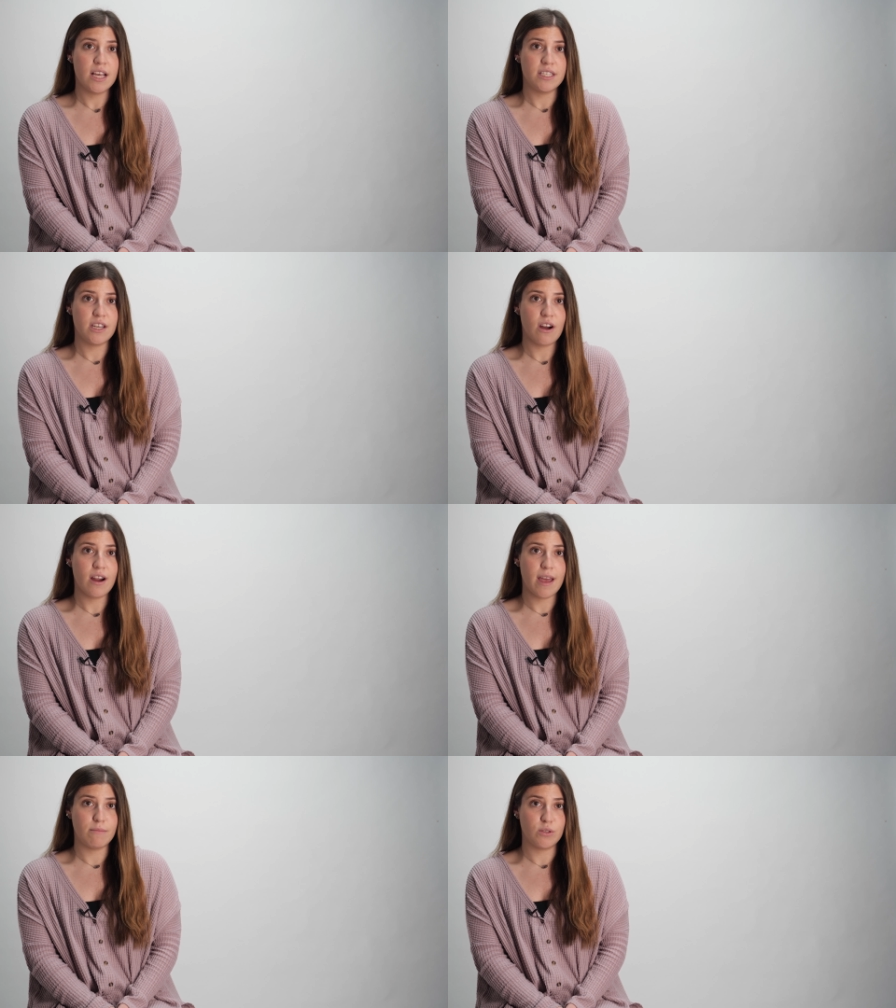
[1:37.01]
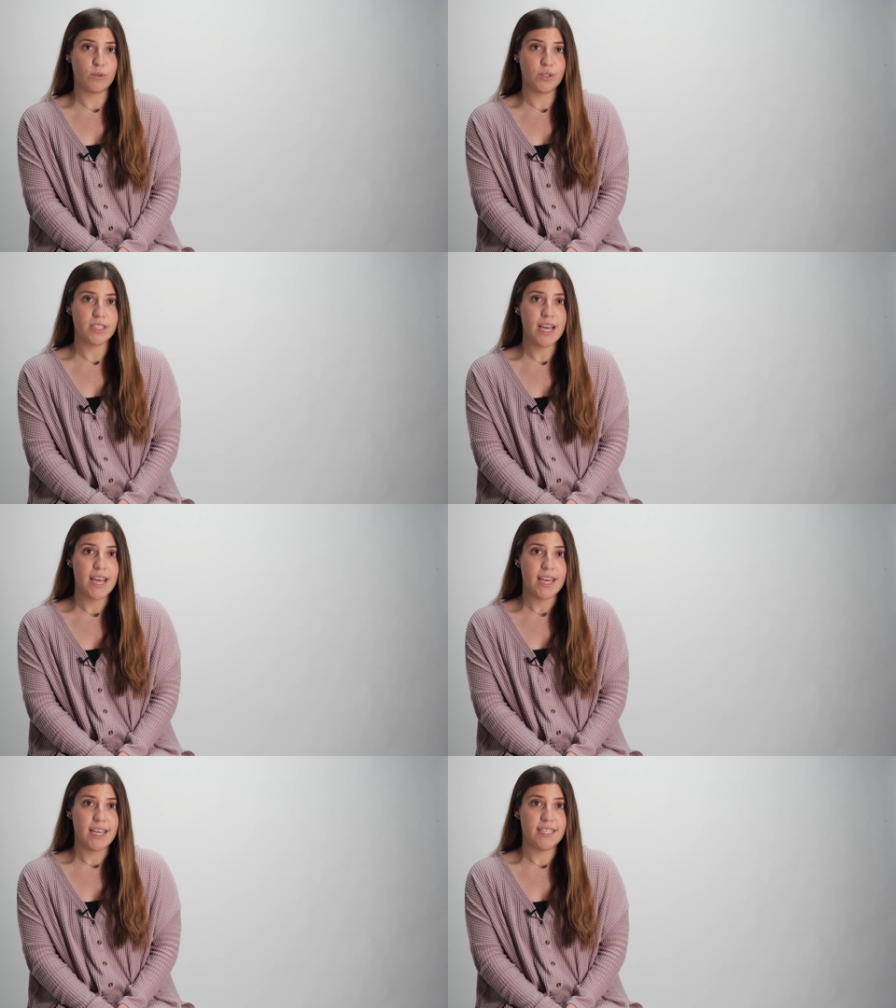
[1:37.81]
CRM tools,
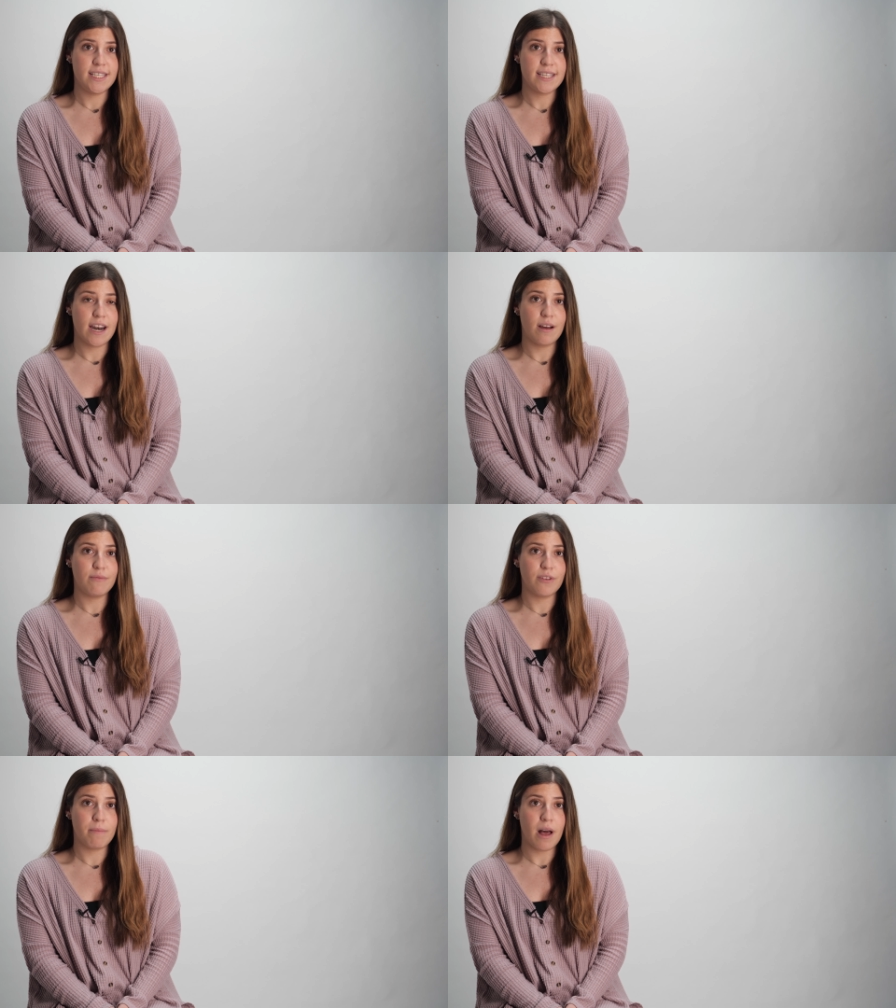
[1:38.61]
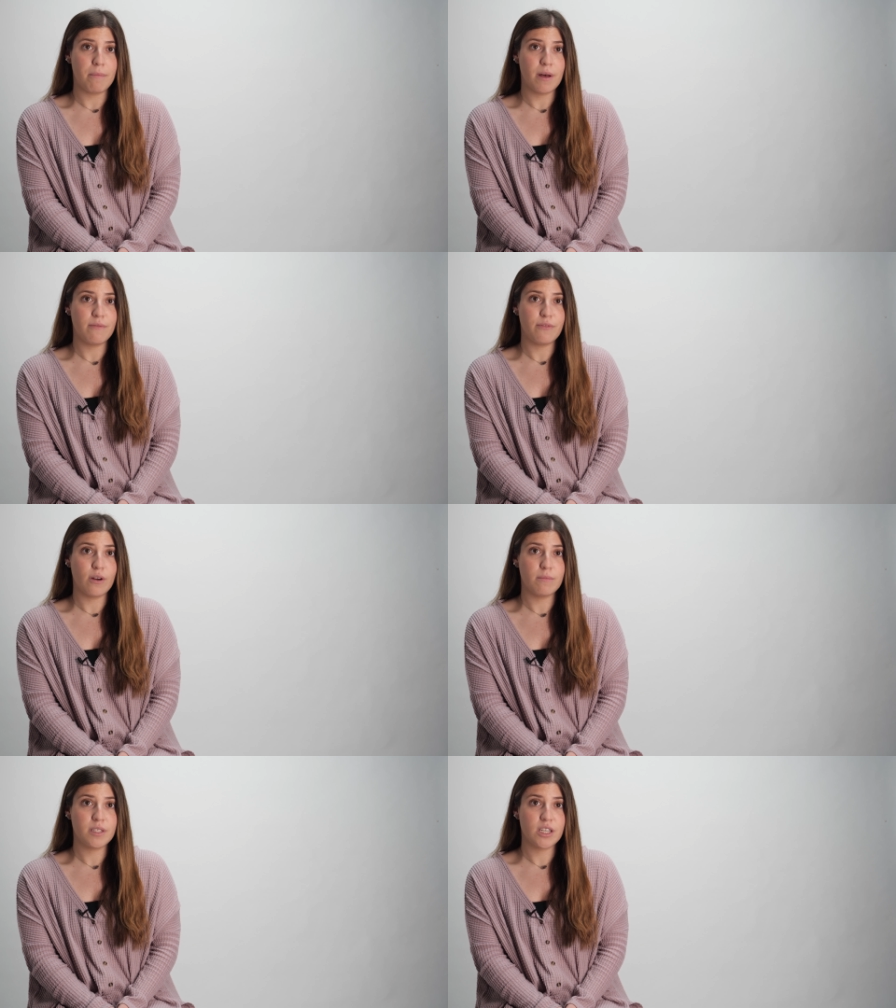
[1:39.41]
easy setup for pop up
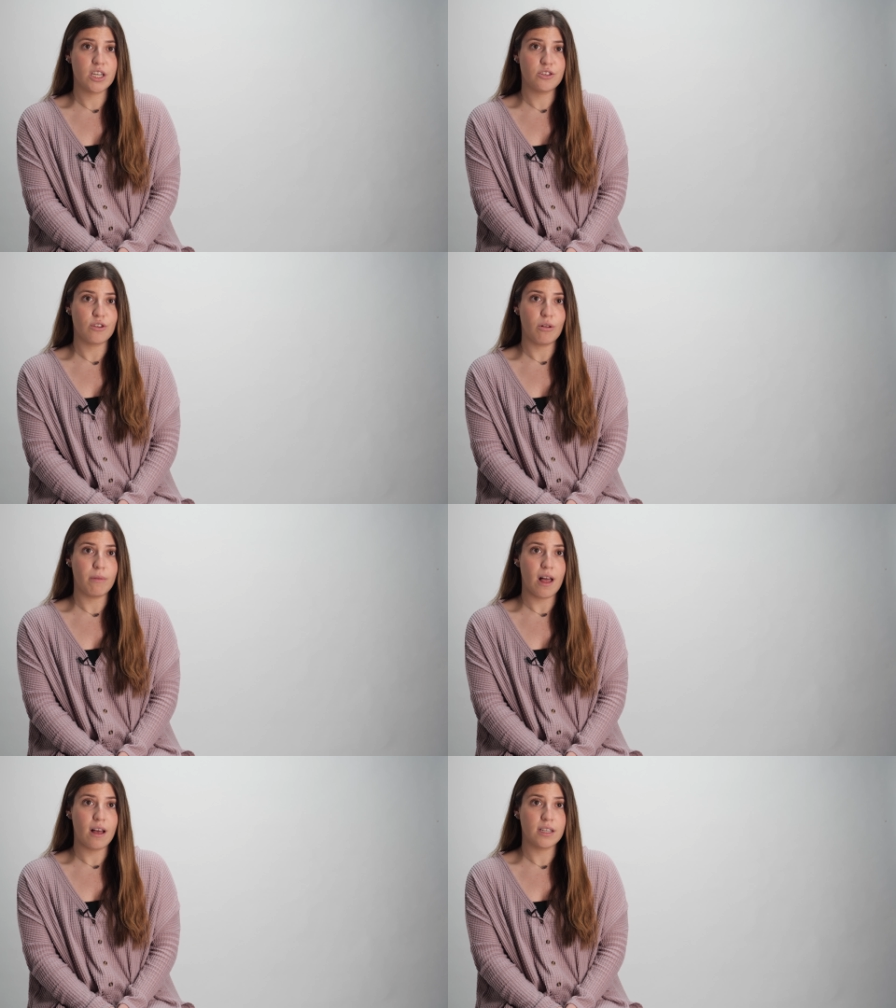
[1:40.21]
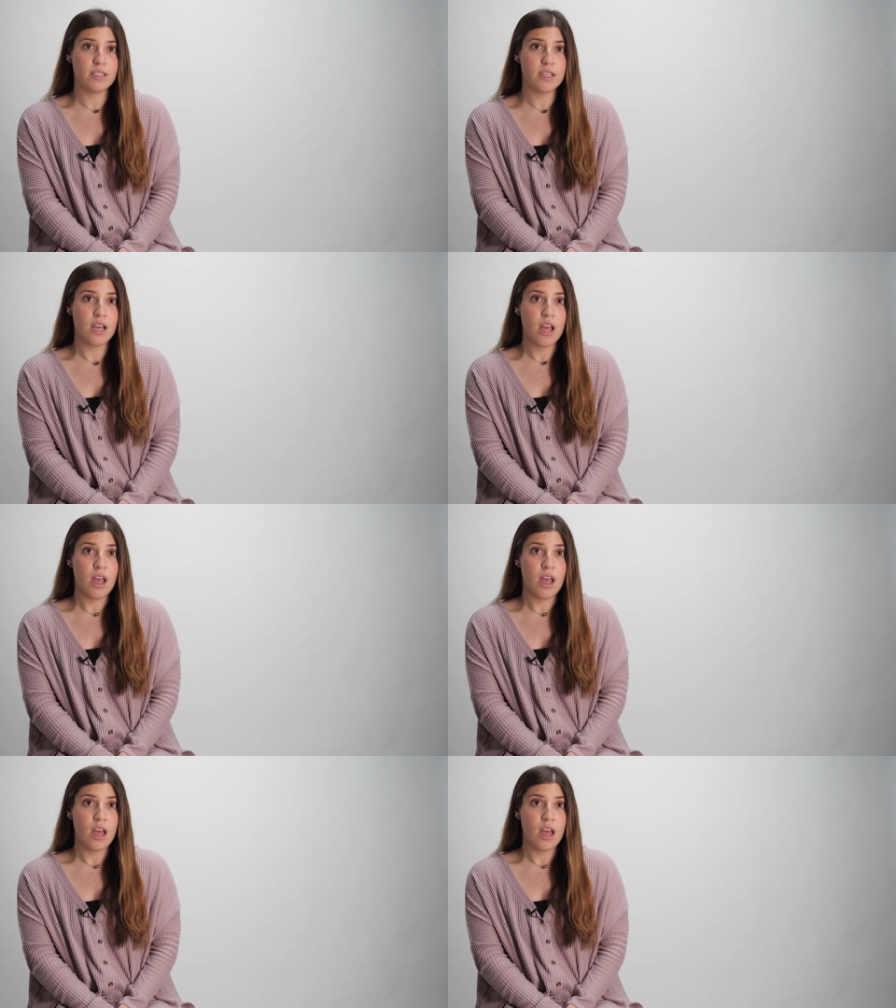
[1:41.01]
forms, control blogs,